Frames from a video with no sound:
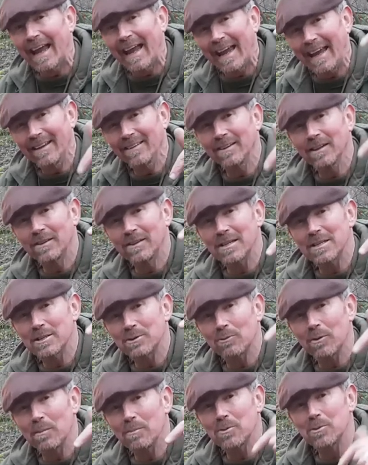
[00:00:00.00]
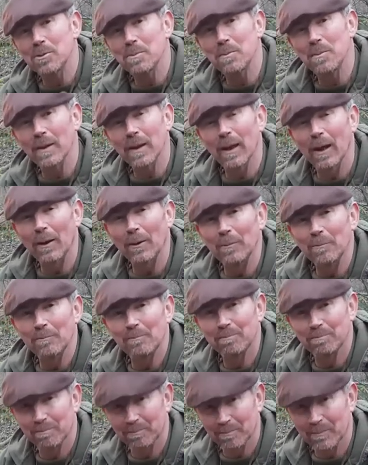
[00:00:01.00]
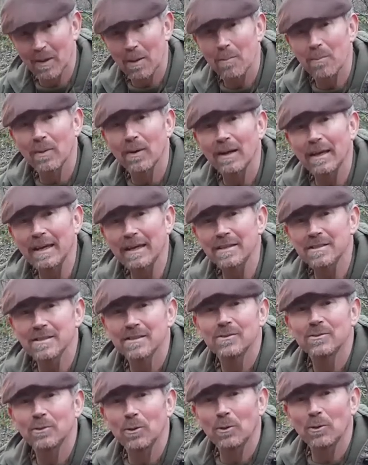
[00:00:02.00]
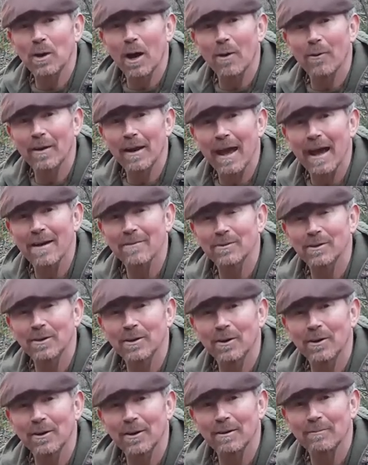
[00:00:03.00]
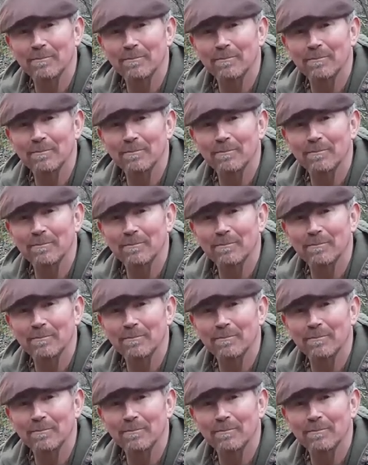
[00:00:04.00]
in the description below. Please do go and have a look.